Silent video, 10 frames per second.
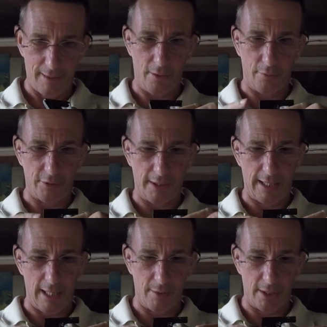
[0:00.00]
And obviously the
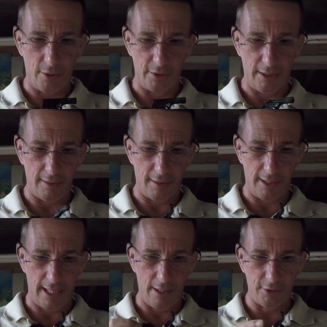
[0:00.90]
camera goes in this
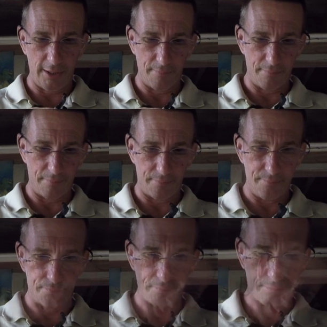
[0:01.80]
little housing.
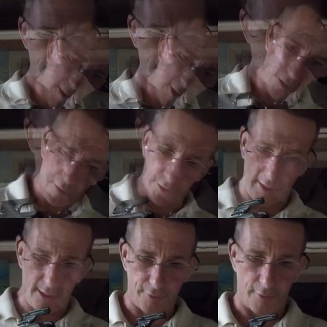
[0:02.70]
You can
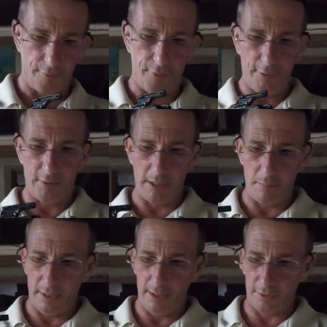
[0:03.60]
set this from
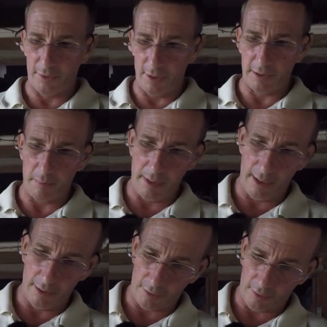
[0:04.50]
15 minutes, 30
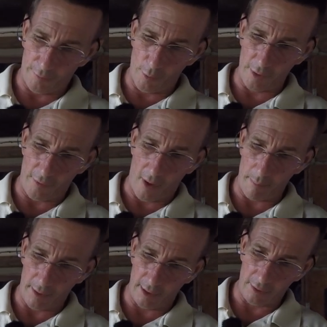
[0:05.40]
minutes,
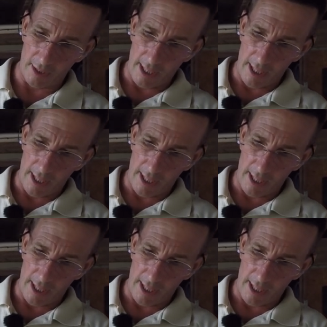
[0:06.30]
45 minutes,